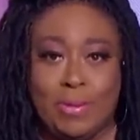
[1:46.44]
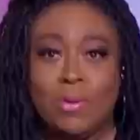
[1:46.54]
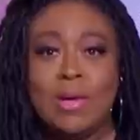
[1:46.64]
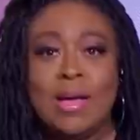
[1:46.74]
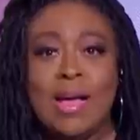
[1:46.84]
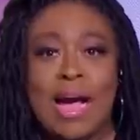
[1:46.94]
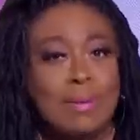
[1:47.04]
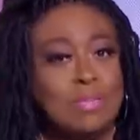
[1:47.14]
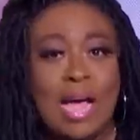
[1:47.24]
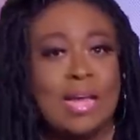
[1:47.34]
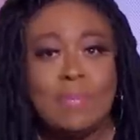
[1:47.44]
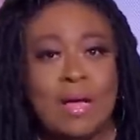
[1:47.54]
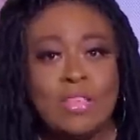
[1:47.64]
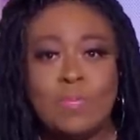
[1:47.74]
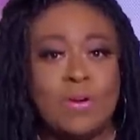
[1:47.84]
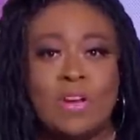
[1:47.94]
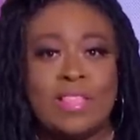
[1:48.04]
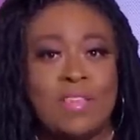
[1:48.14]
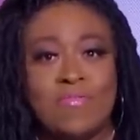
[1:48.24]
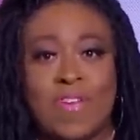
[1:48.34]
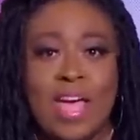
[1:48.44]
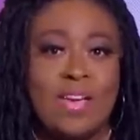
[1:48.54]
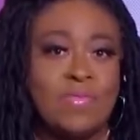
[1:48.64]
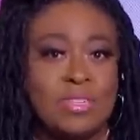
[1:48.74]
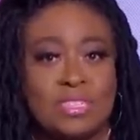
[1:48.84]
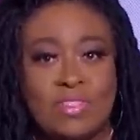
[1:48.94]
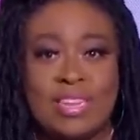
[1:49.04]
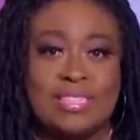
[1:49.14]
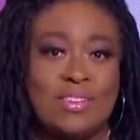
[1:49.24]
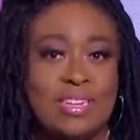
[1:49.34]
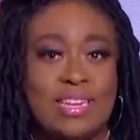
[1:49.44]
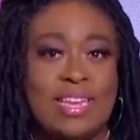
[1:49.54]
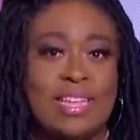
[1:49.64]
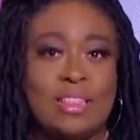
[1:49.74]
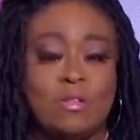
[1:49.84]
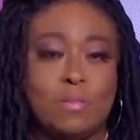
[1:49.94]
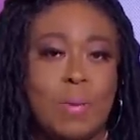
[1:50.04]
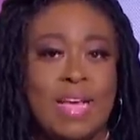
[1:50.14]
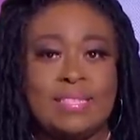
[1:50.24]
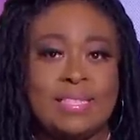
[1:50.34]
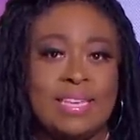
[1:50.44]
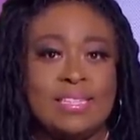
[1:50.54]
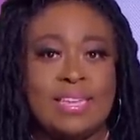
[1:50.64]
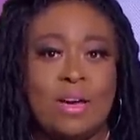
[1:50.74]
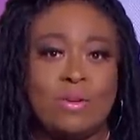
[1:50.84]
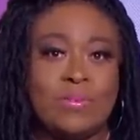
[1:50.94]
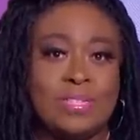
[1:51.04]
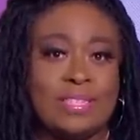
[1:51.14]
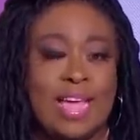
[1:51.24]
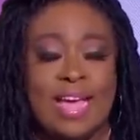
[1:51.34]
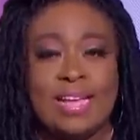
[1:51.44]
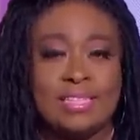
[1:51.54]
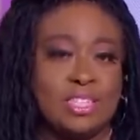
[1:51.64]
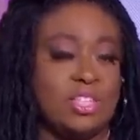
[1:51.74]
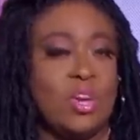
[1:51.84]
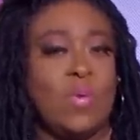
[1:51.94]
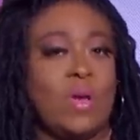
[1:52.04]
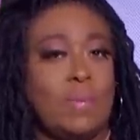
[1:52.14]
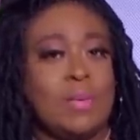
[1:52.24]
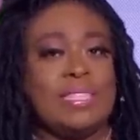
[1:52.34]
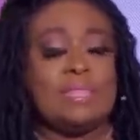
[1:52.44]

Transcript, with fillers: you. That's right. I'm talking about you put on that favorite dress uh, only to get those pesky deodorant stains because you don't want to be